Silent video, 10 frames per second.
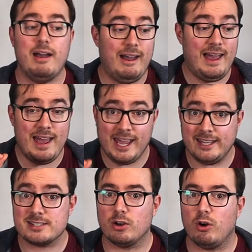
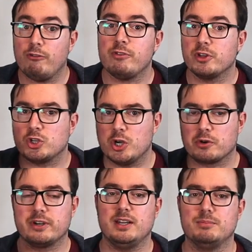ahead of the
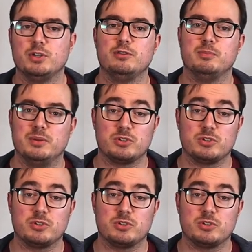courier movement,